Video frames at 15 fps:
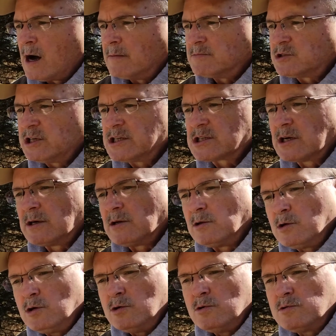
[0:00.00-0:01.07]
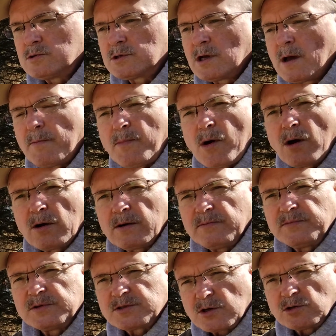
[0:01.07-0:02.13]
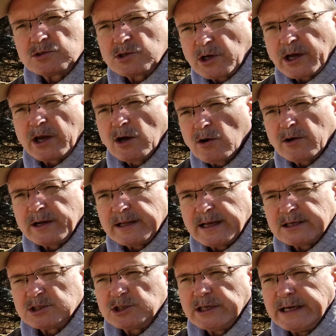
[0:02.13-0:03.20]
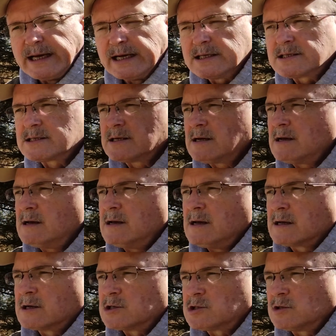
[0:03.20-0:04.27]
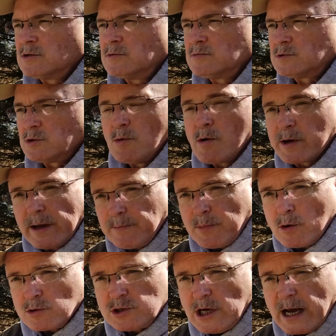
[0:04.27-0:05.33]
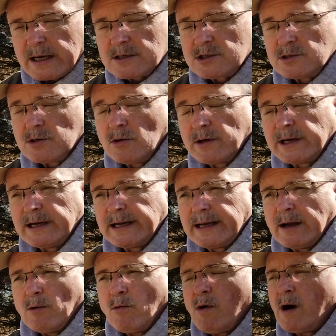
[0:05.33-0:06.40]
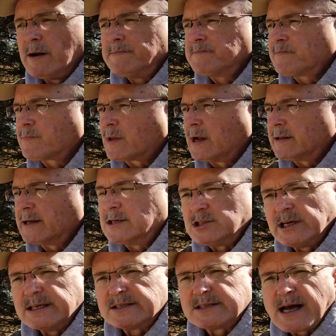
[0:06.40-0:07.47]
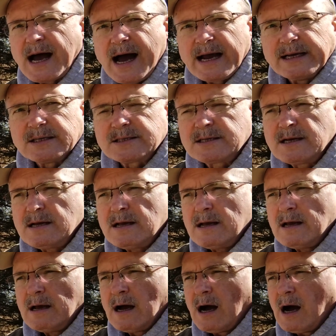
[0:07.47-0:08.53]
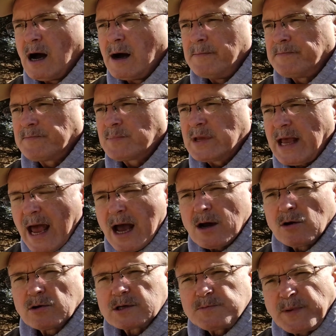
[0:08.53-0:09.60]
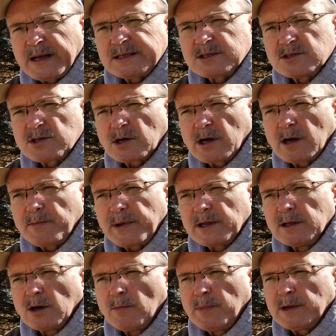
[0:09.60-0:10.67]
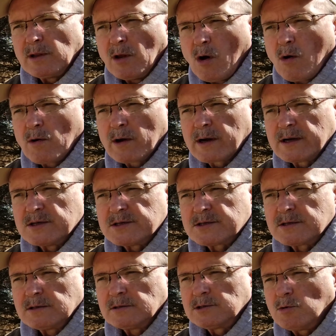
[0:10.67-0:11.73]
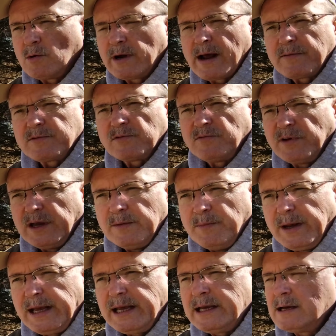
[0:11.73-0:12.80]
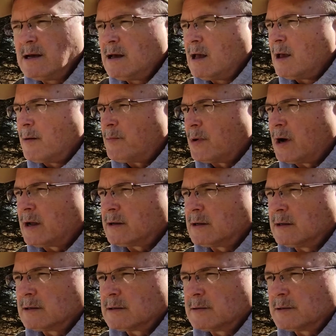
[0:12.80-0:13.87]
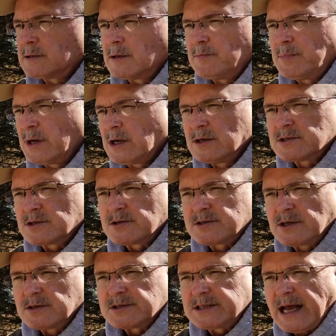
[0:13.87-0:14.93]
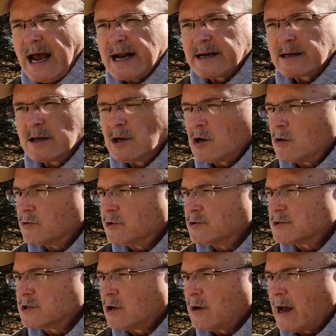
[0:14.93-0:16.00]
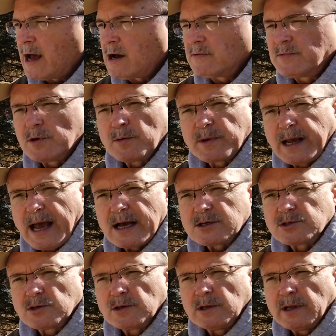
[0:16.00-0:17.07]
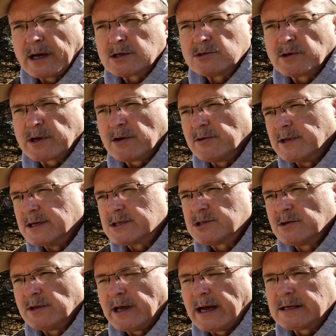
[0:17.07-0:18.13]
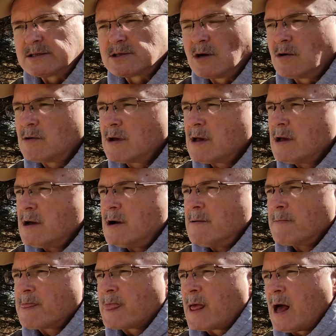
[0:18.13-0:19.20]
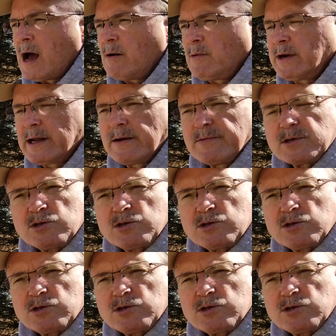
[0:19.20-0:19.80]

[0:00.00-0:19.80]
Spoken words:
she's going to lose part of the Social Security that she gets, because she won't get both checks. She's only going to get one. I think she gets the highest. Yeah, her expenses are going to be a little bit lower because she won't have to feed me, but the bills are still static. You know, you still have your gas, your electric, your this, your that. So I want to give her